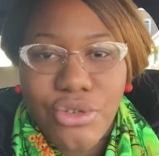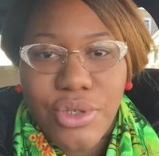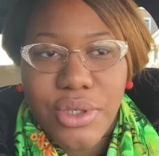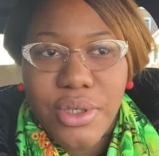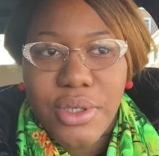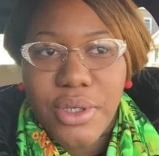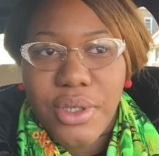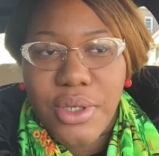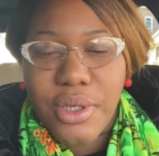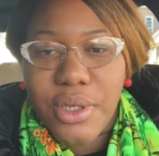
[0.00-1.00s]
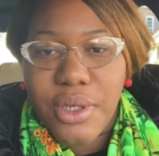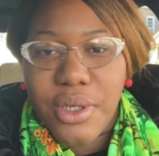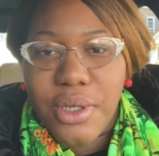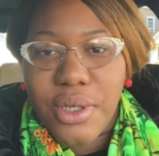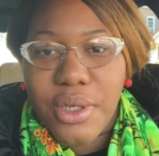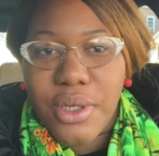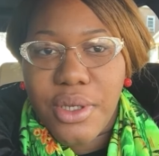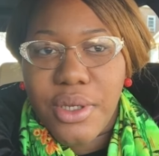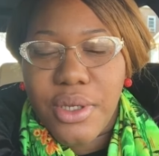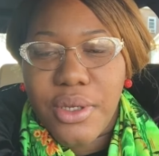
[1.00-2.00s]

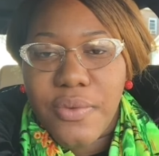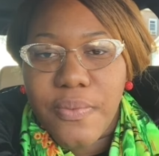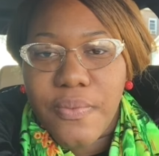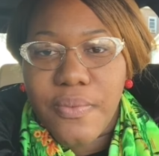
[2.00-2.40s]
Nobody speaks.